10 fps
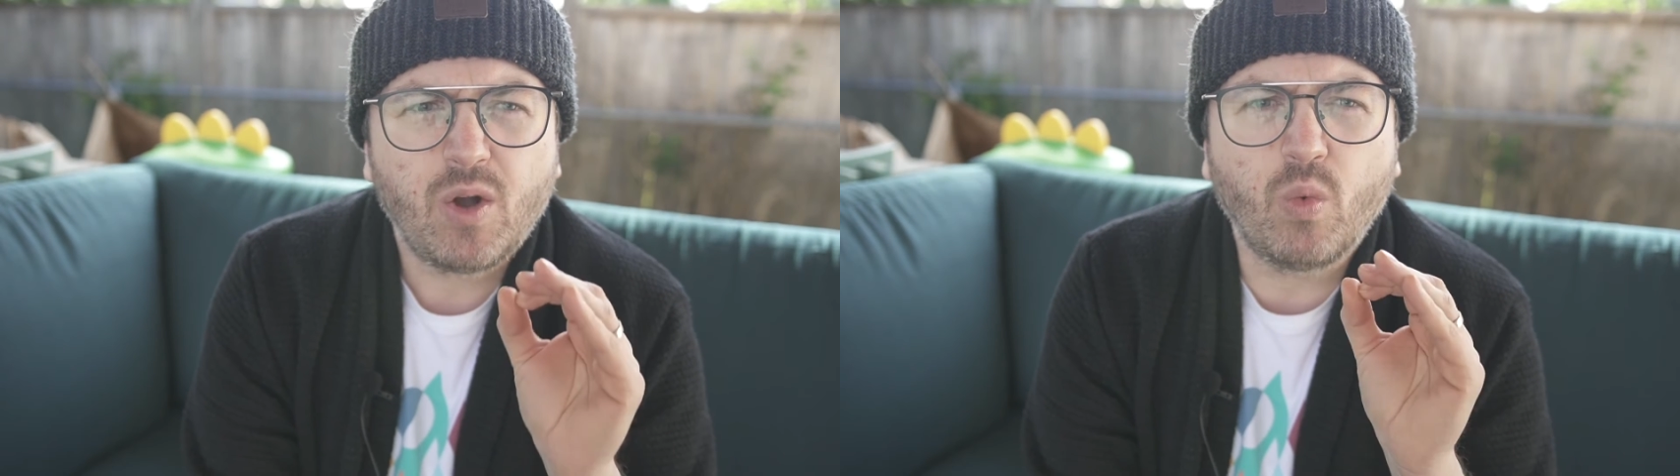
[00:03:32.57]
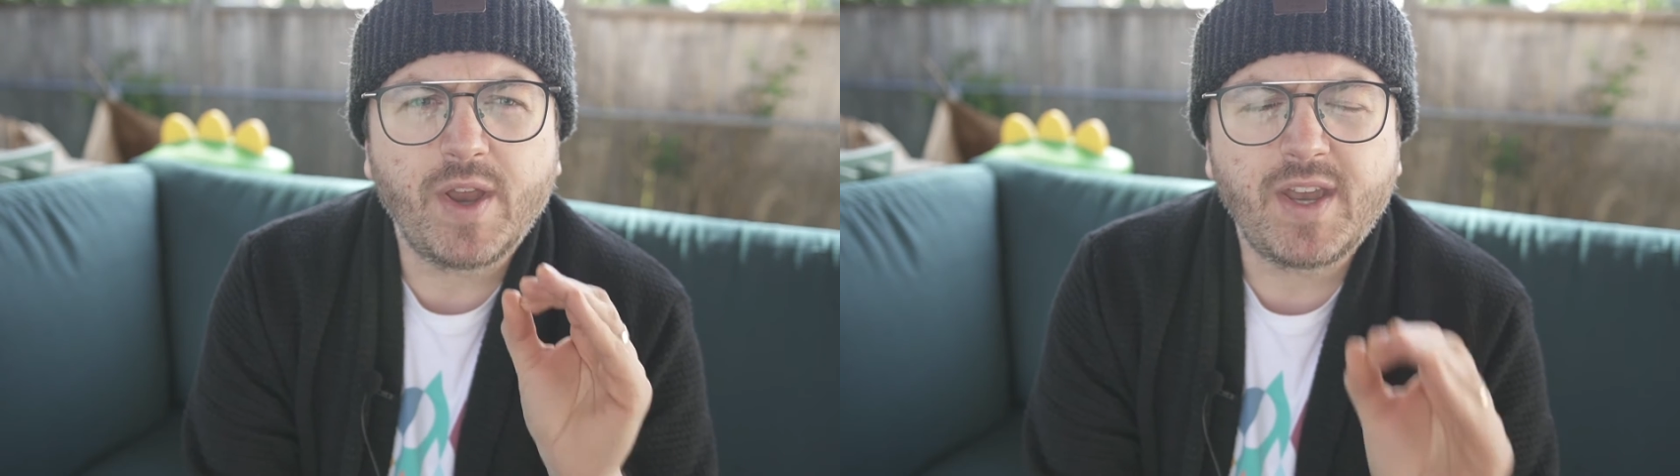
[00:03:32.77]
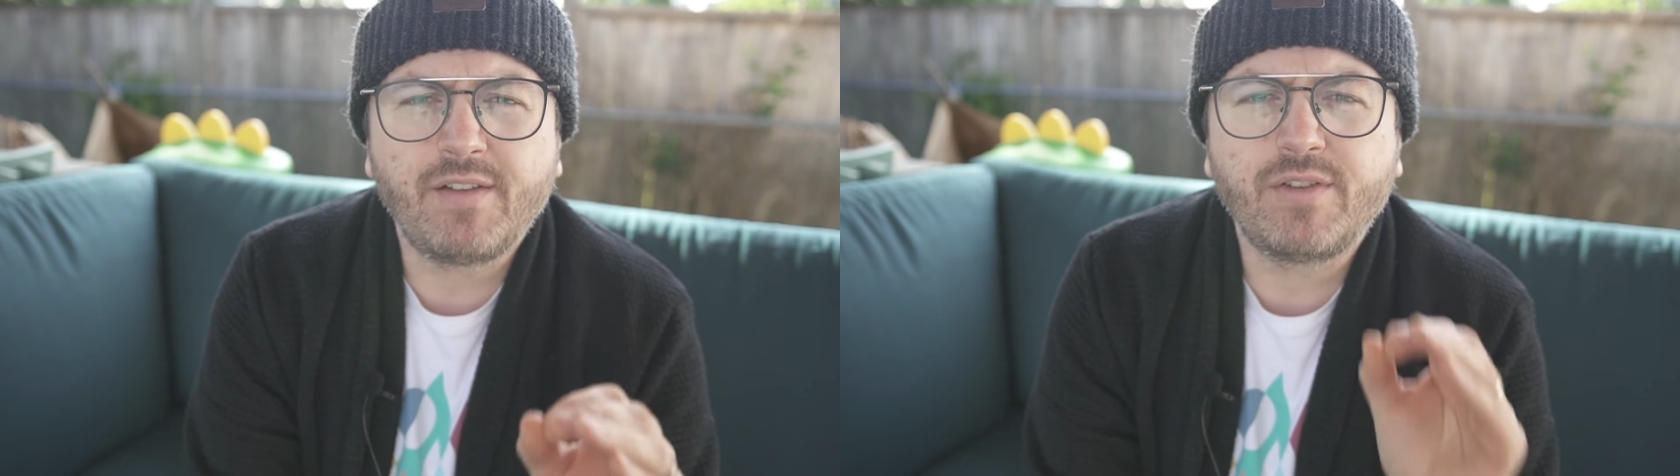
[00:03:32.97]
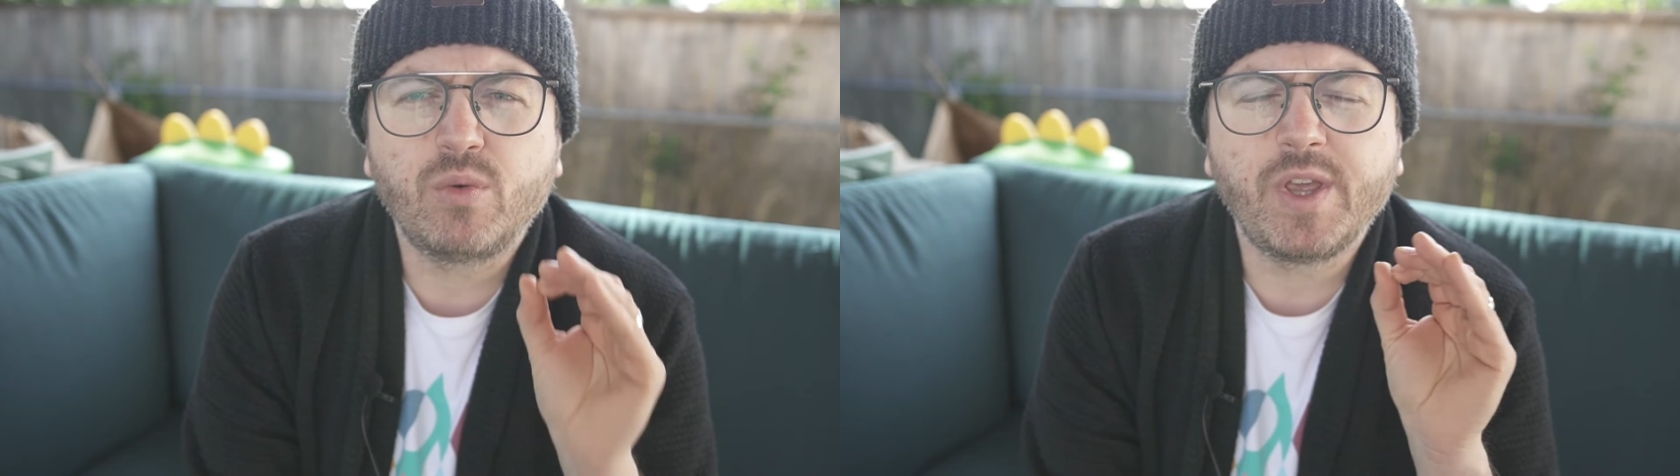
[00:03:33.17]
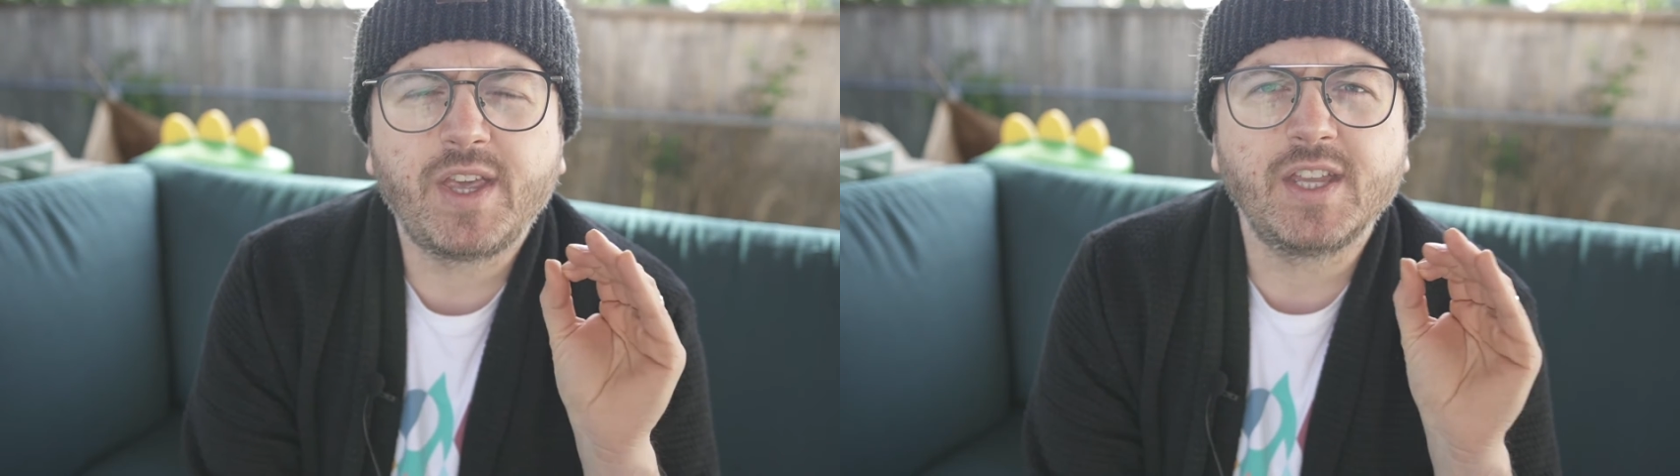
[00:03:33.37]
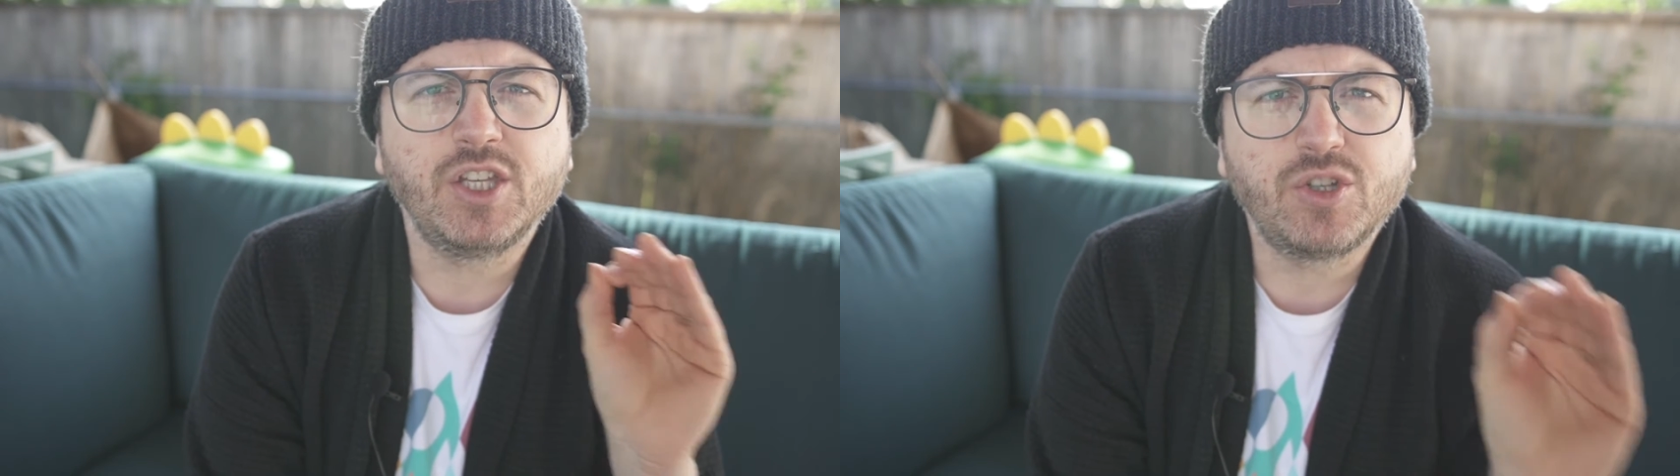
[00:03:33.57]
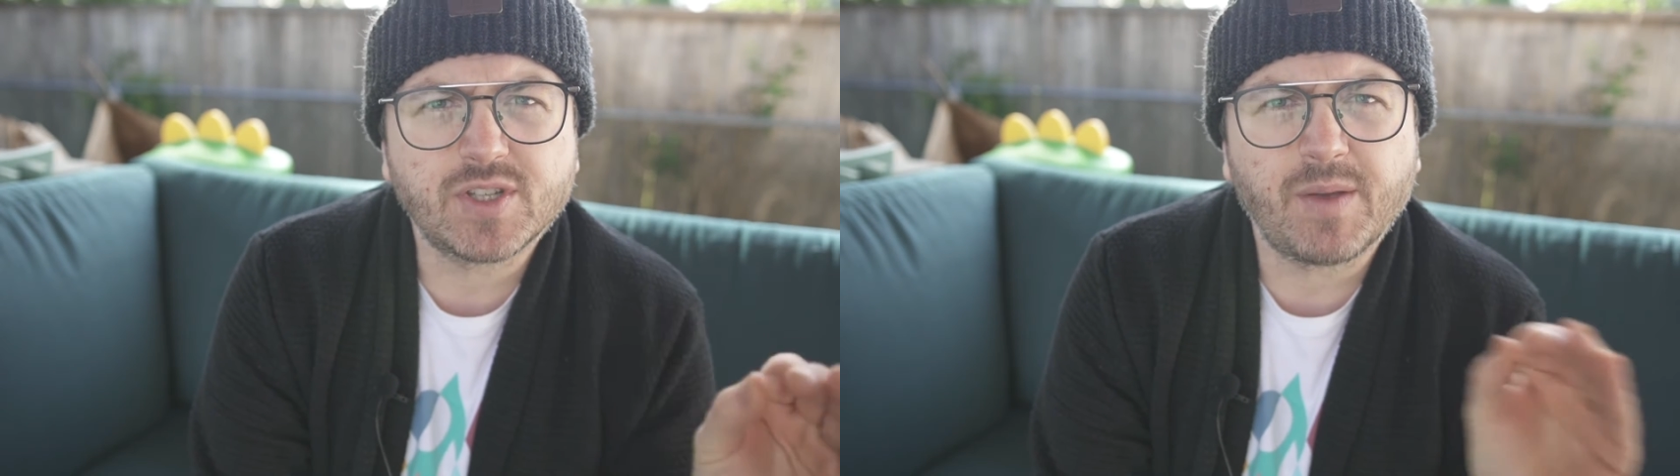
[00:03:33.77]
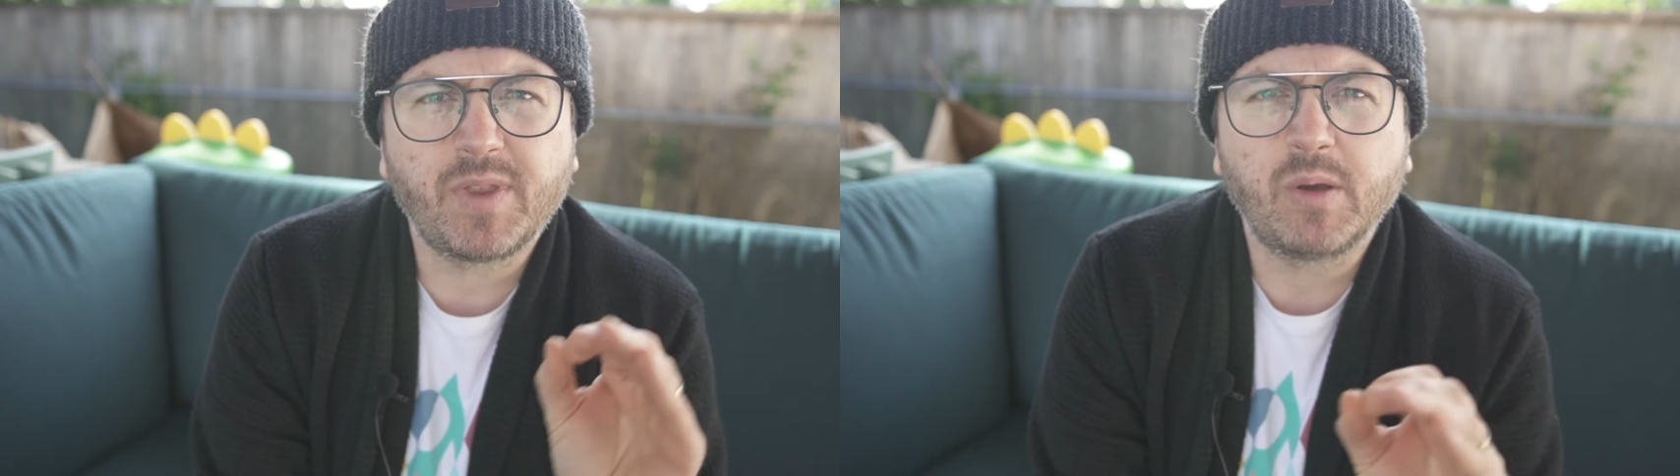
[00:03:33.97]
whenever we can do
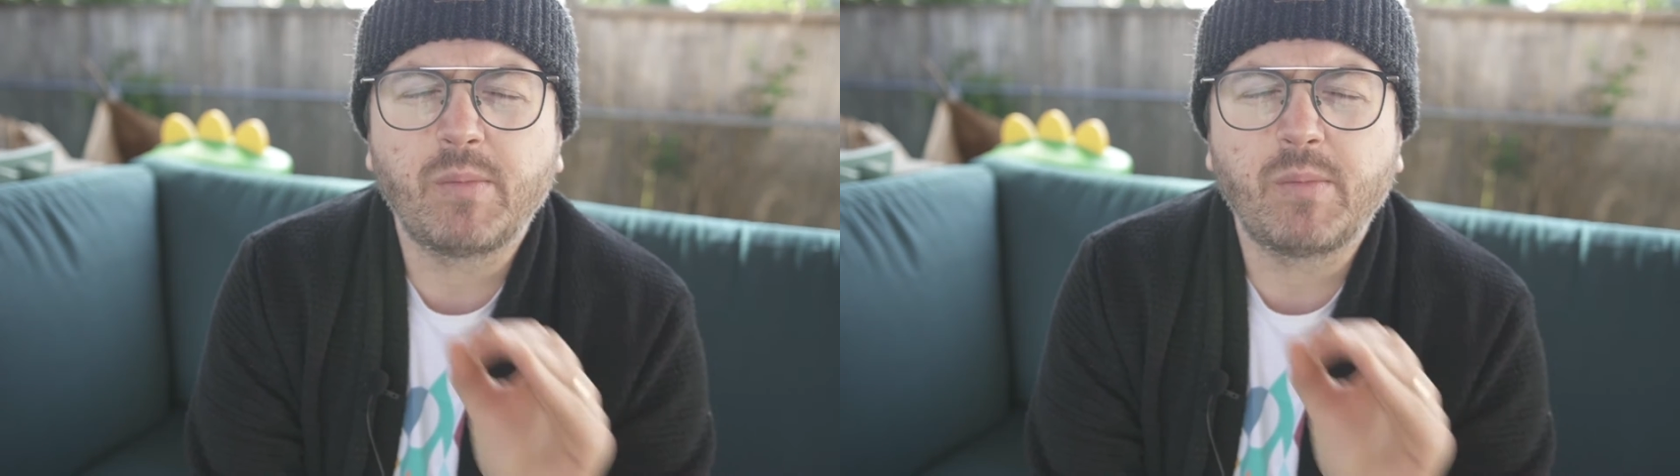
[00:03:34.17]
something